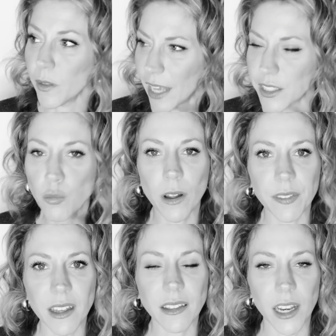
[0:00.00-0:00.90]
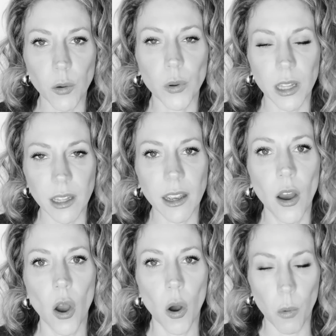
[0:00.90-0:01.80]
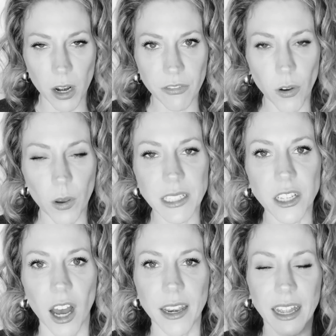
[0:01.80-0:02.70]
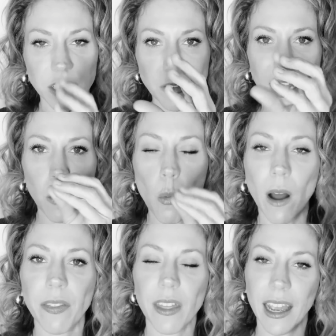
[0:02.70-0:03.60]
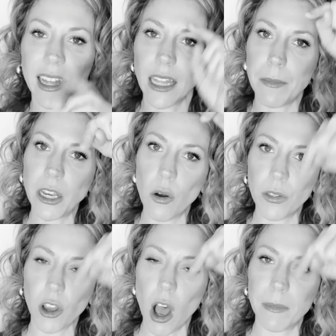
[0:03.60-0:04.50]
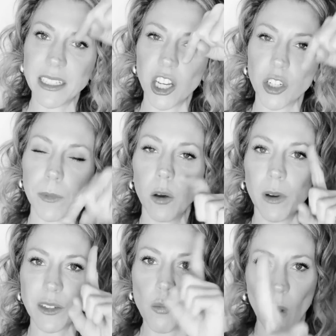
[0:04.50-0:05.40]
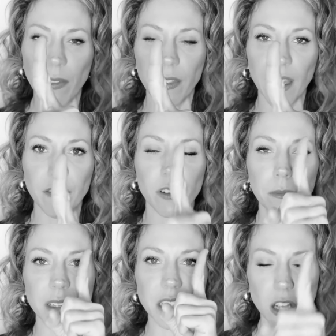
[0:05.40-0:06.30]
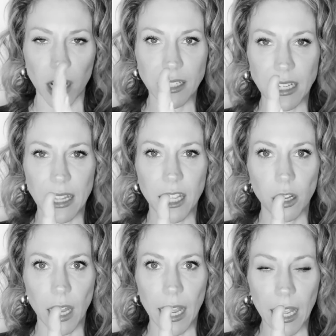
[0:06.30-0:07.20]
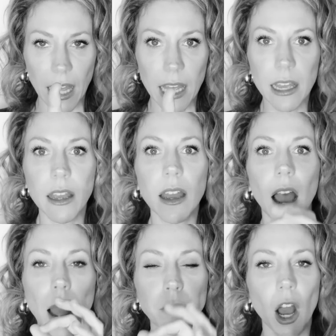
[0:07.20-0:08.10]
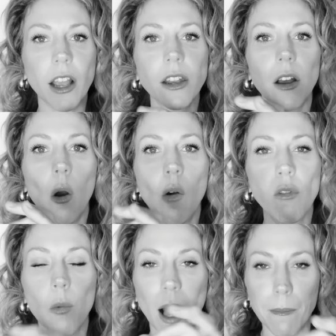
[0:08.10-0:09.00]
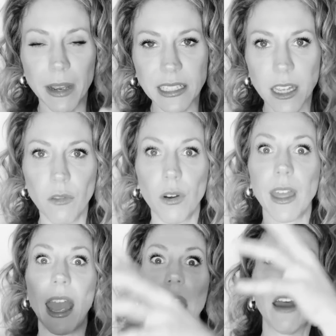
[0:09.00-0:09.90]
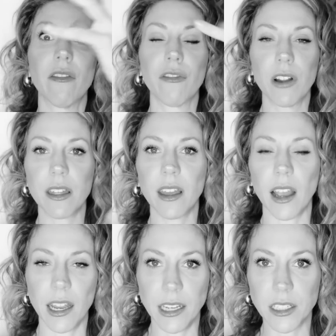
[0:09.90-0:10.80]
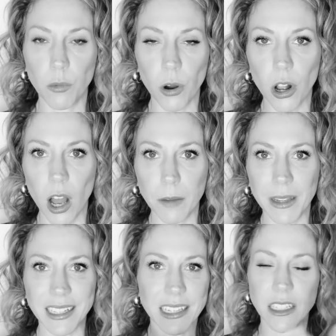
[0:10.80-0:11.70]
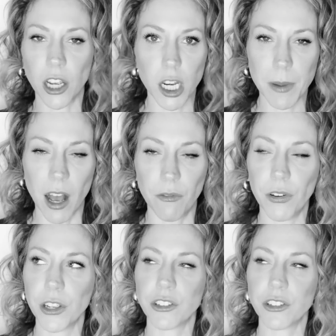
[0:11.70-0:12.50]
That's one thing that I really want to focus on. So take one thing and let me know in the comment section below, what's one thing from this talk today that you're like, I'm not going to overwhelm myself with everything I need to work on, because that's not going to be helpful.